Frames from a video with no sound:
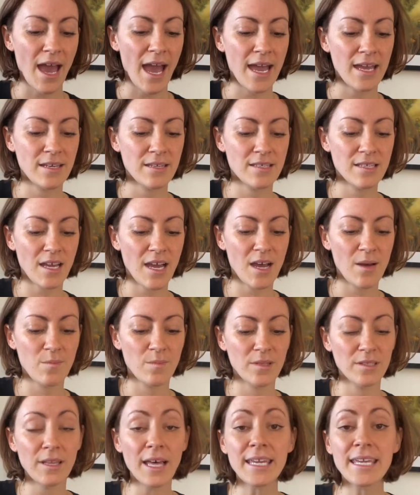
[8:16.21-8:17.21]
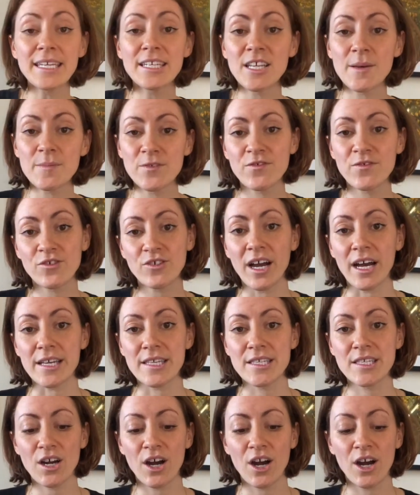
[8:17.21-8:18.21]
And Lucky Dips for
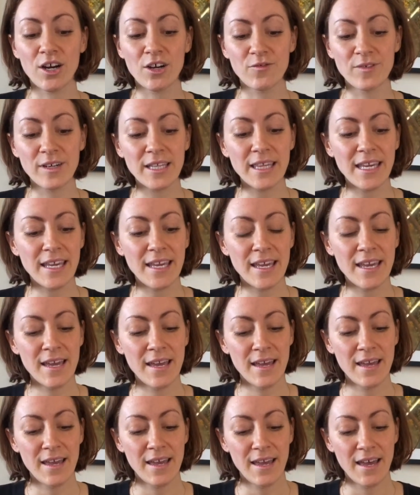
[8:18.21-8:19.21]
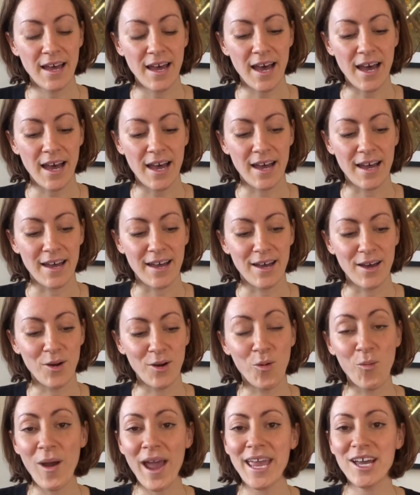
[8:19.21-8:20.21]
us are really
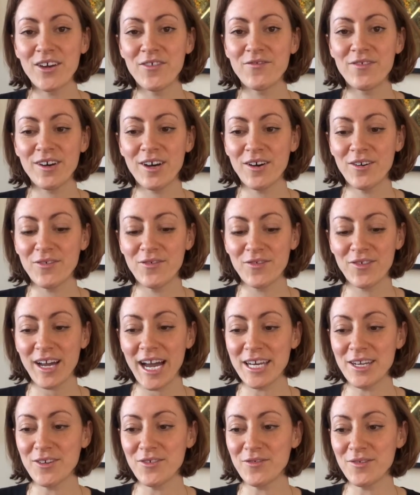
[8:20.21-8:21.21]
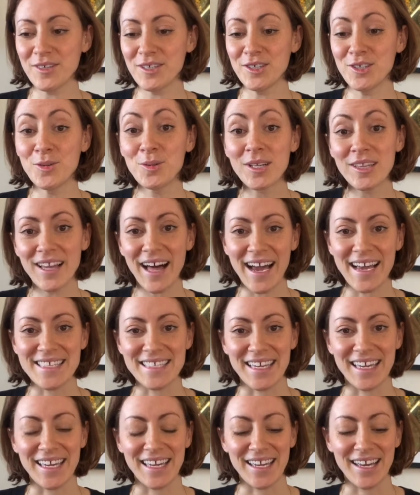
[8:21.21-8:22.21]
a way of kind of
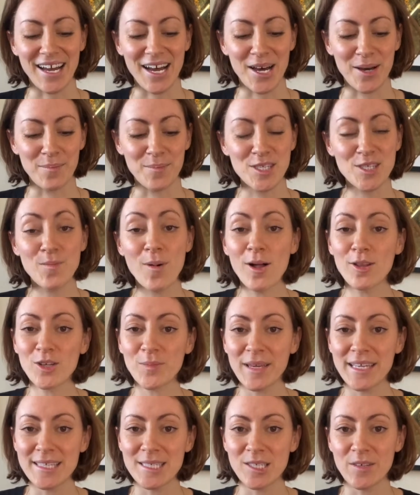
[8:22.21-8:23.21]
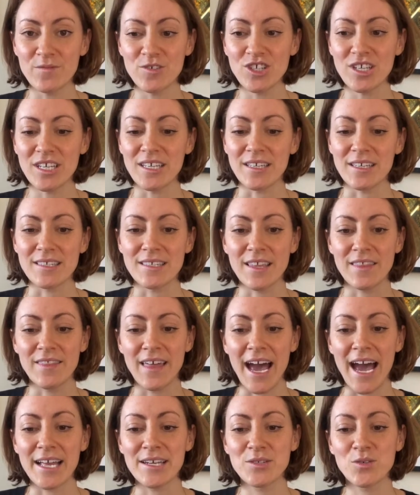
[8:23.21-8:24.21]
utilizing smaller pieces of cheese
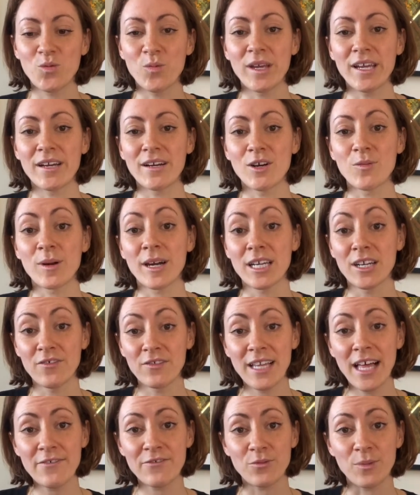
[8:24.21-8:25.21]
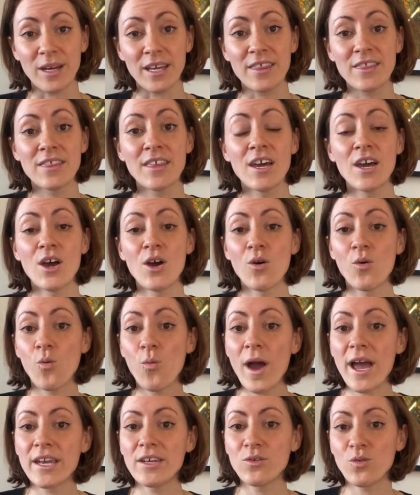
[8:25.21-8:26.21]
that we're kind of left with
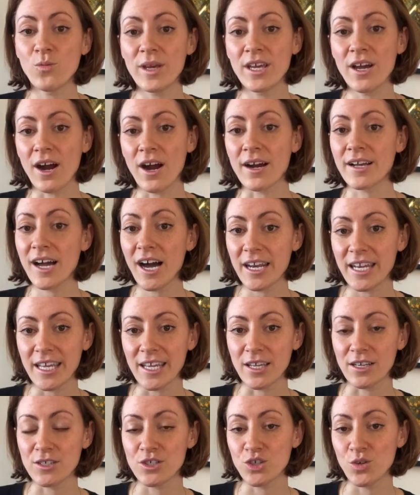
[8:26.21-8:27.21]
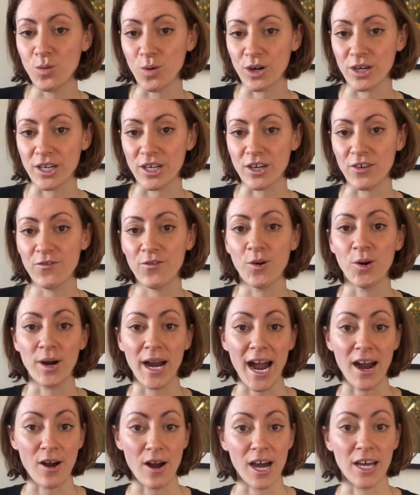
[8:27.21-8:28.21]
when we are cutting to order
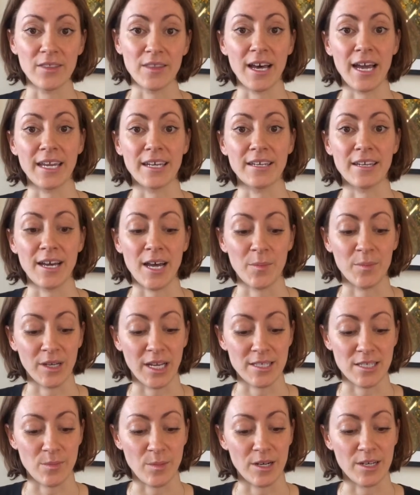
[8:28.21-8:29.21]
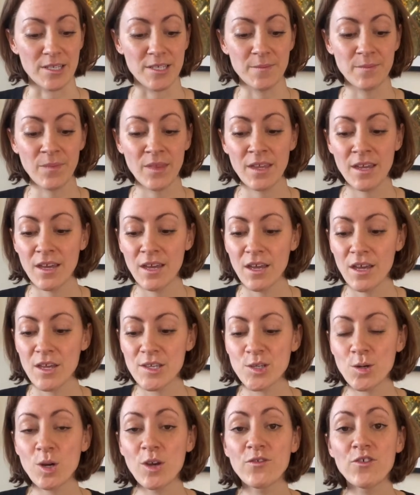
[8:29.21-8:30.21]
for our online customers.
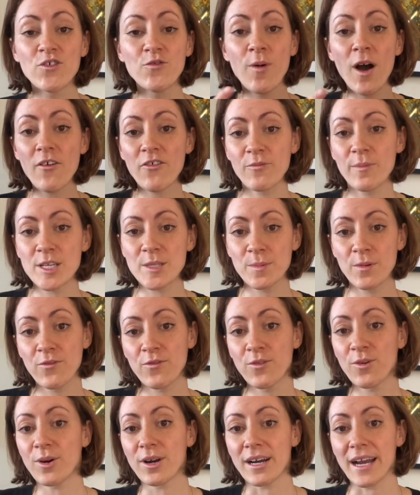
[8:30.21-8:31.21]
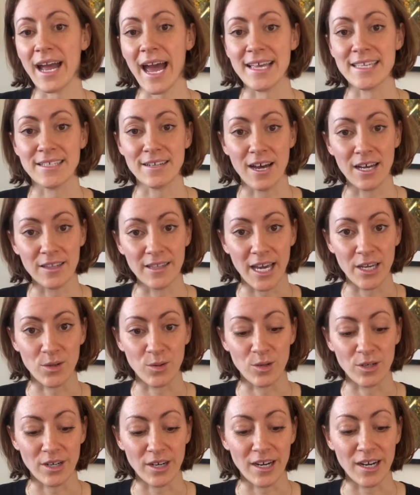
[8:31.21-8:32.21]
So if you've bought from us before as an
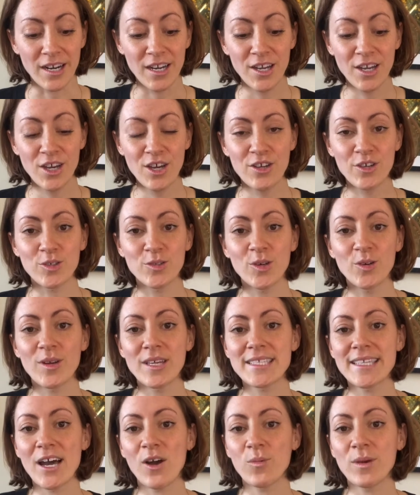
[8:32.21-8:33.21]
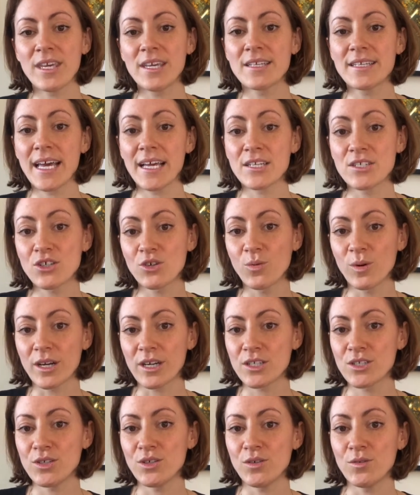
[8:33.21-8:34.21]
online order, you'll notice that we tend to
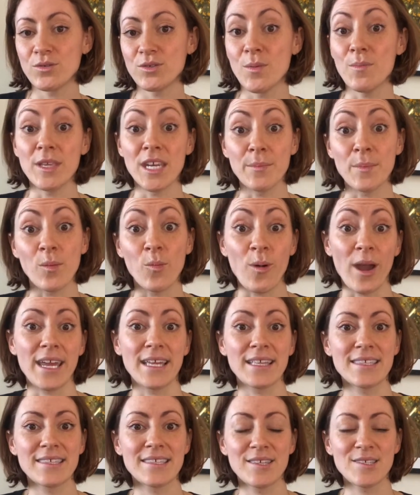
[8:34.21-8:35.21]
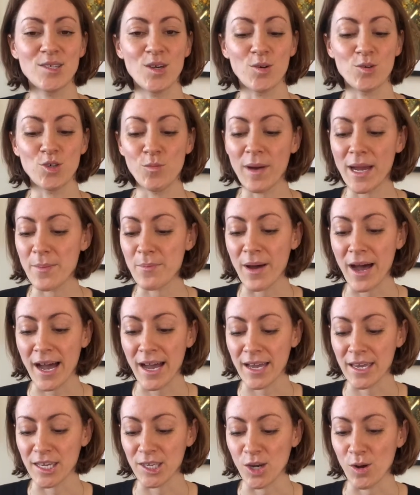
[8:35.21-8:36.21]
work to minimum weights. So you might
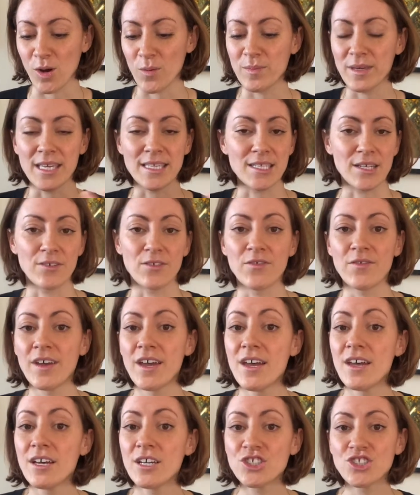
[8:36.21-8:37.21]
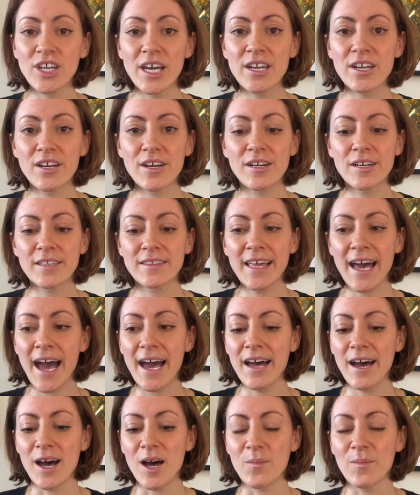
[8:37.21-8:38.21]
buy, a piece of cheddar
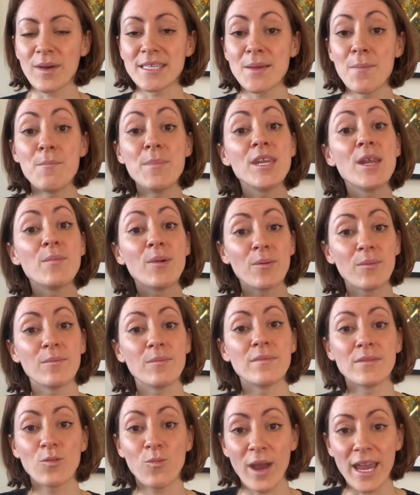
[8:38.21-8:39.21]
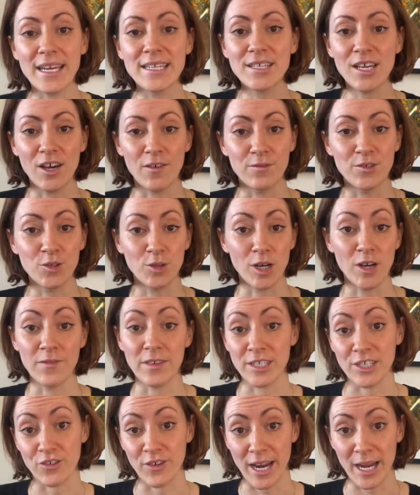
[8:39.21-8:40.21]
that is a minimum weight of
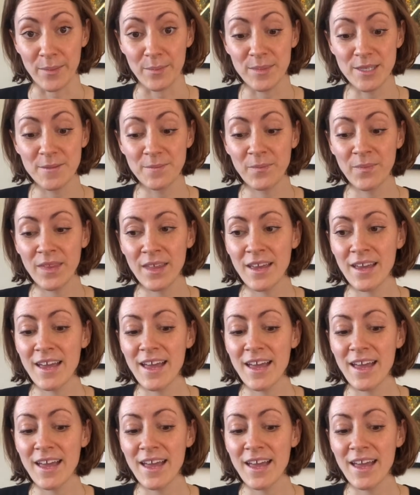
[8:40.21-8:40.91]
250 grams.